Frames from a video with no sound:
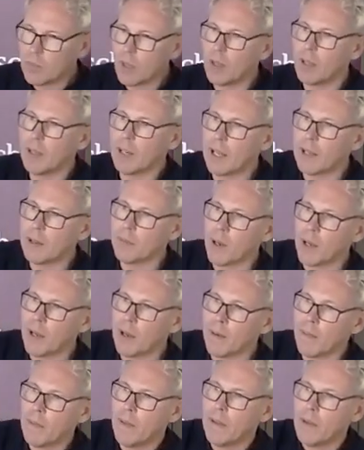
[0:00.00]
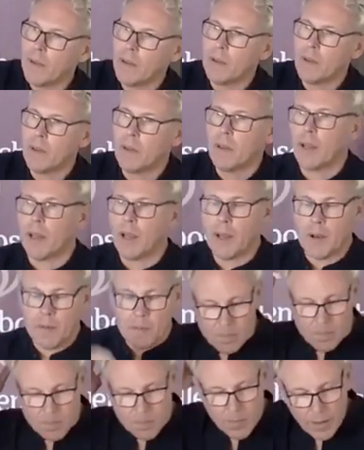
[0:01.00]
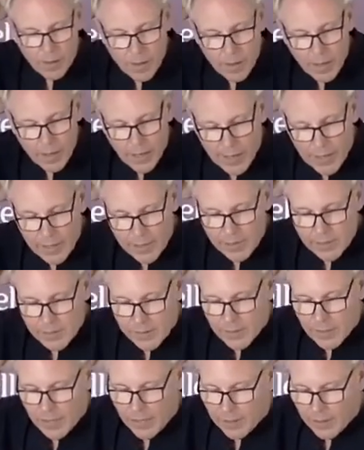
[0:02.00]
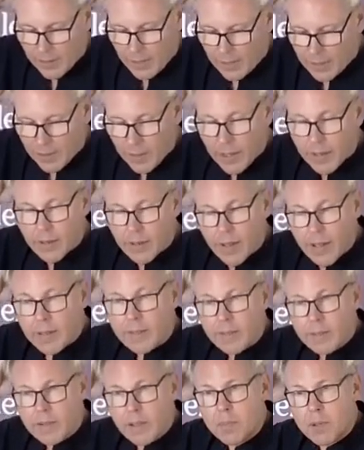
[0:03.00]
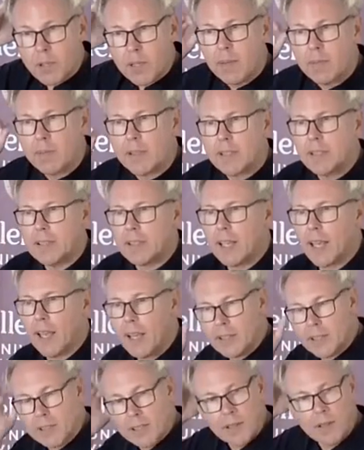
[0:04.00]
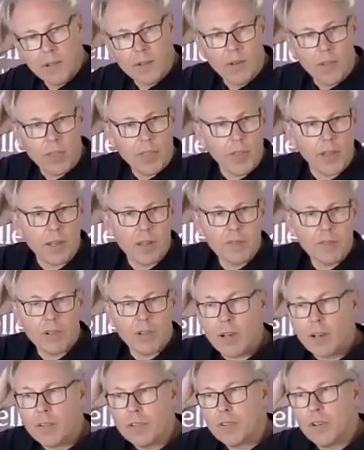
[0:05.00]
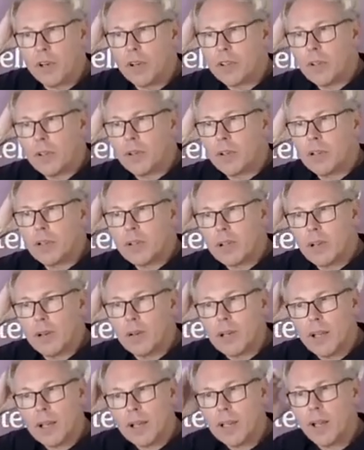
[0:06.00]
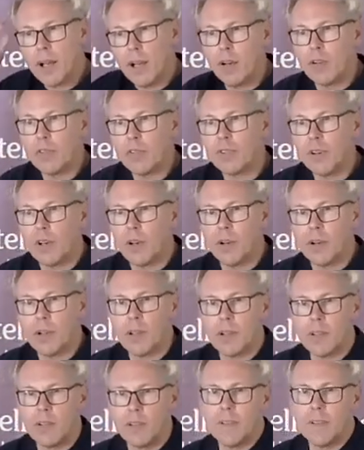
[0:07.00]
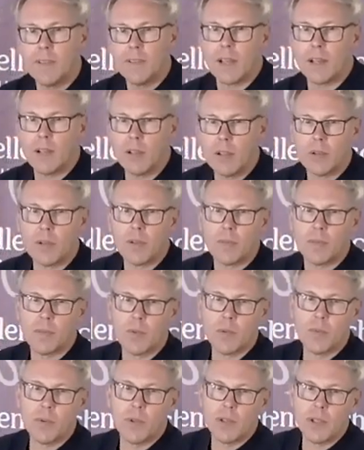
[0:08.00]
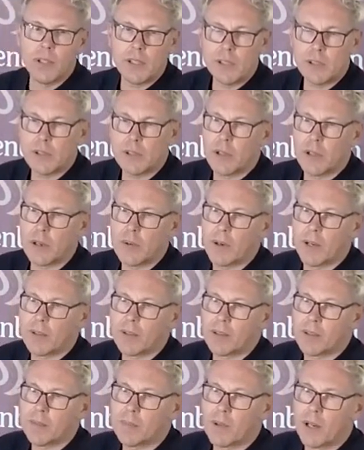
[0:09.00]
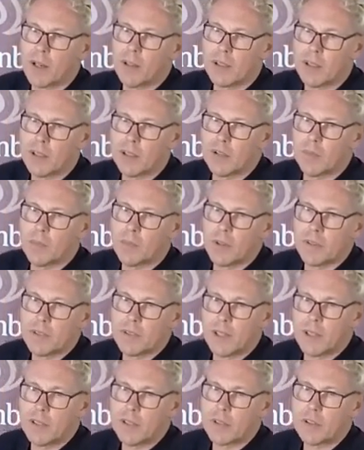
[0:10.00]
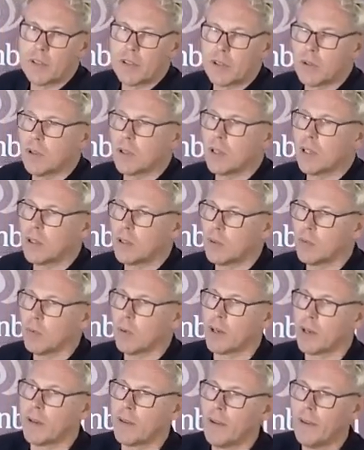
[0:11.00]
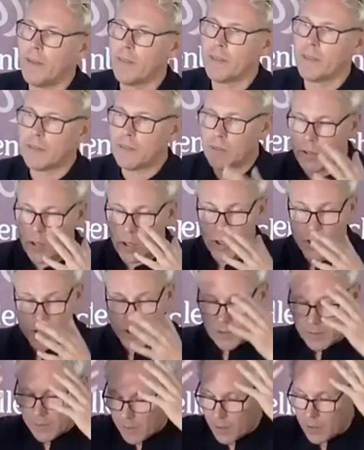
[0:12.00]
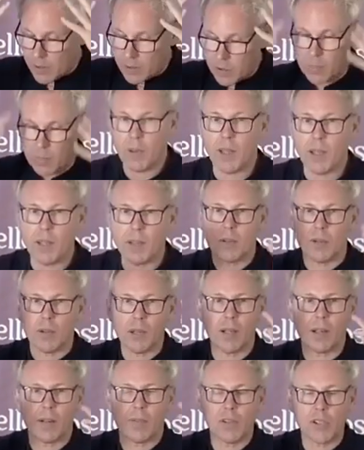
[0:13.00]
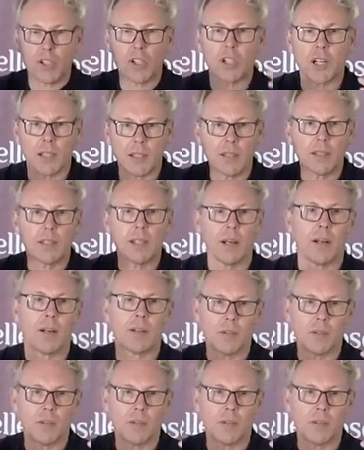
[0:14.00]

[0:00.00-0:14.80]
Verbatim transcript: like by um and and and and and so it becomes a tactical thing of how far you can go. Like how far can you say, look, you need to know about this, but I need to present it to you in a way that's not just going to make you kind of shut down